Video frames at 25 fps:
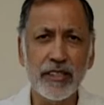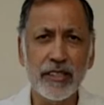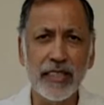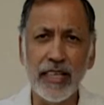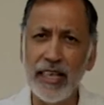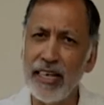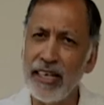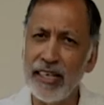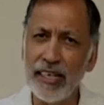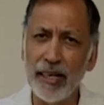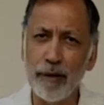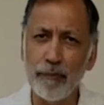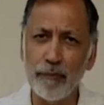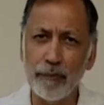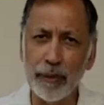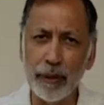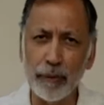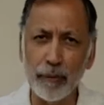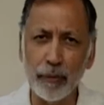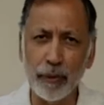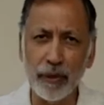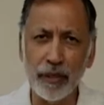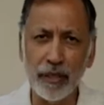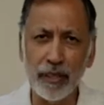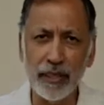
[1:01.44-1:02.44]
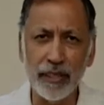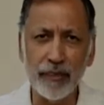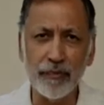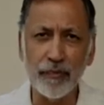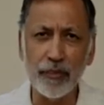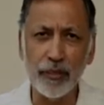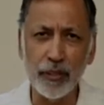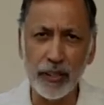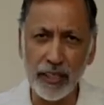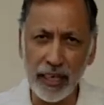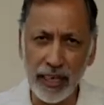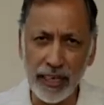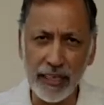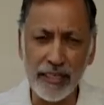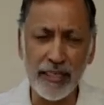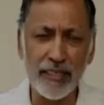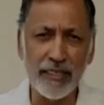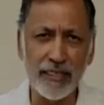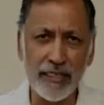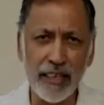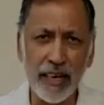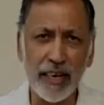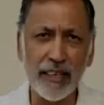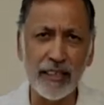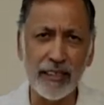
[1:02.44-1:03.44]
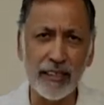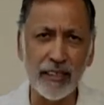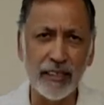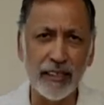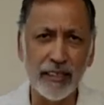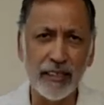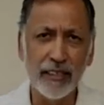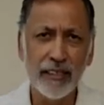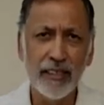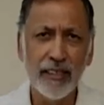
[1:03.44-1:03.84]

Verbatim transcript: skilling up people in, for the IT sector